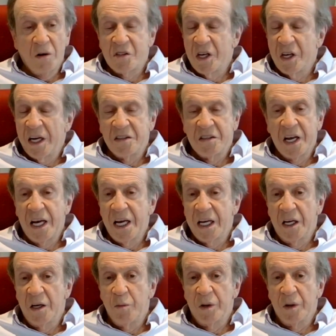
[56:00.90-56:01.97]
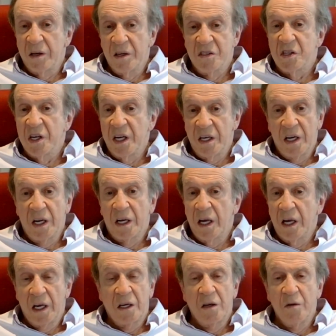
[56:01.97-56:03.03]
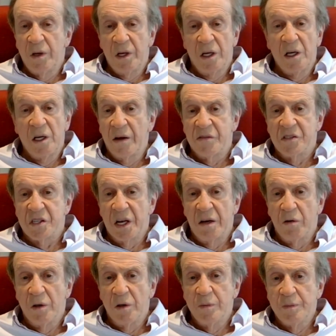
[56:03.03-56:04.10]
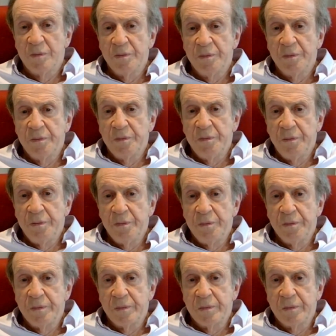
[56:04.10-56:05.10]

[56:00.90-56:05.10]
for God's sake, take it, because it can be a lifesaver.